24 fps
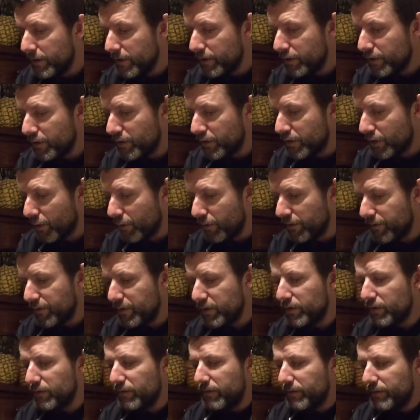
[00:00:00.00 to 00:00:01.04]
She sold it for
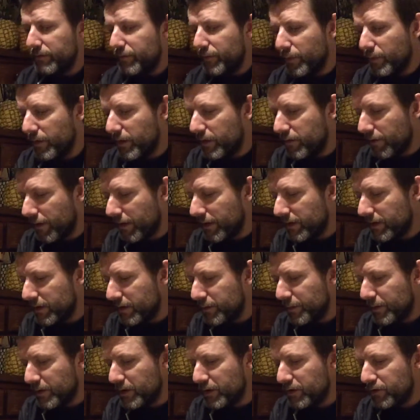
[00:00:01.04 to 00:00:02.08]
240 grand. It's
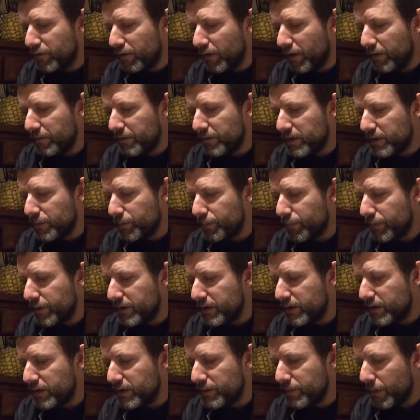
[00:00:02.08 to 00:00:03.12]
been described as
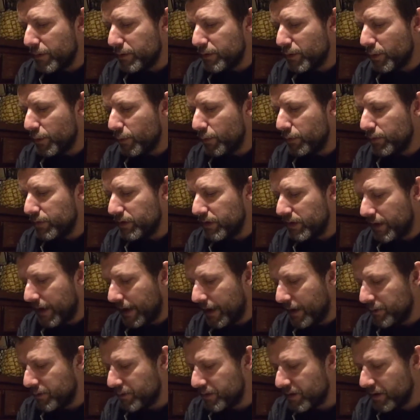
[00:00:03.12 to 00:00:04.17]
Britain's most haunted
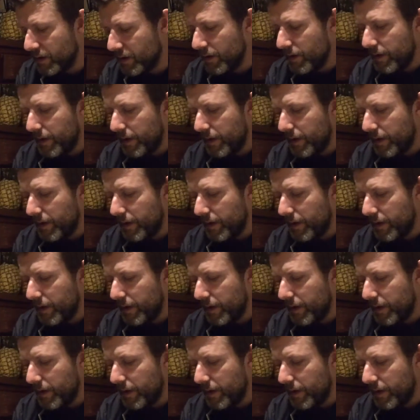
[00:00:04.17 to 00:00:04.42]
house,